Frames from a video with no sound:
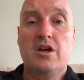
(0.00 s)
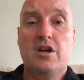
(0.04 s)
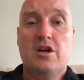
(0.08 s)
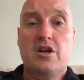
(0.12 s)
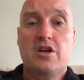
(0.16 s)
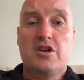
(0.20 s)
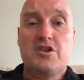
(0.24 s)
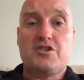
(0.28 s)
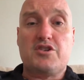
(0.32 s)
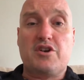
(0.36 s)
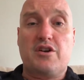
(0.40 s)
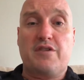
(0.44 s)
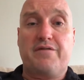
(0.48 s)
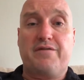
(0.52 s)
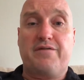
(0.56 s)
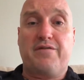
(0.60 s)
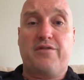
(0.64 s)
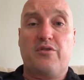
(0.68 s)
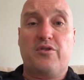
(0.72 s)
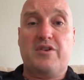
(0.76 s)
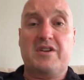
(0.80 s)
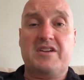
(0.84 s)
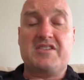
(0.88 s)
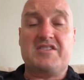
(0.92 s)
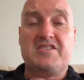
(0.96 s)
So,
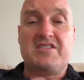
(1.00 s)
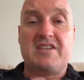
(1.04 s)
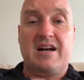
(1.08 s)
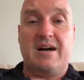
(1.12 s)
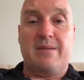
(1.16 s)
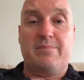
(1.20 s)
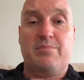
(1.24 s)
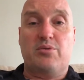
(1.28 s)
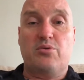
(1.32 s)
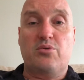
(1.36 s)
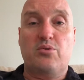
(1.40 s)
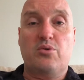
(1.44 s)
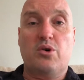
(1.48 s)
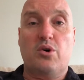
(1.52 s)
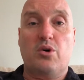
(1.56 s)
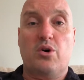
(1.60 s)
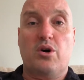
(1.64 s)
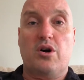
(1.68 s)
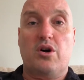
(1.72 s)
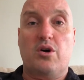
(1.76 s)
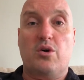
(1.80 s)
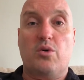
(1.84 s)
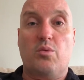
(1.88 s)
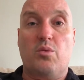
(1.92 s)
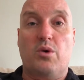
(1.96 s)
for example,
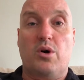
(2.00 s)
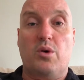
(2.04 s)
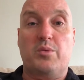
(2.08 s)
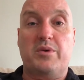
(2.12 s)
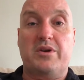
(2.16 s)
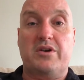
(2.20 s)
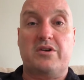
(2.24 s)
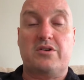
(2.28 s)
what we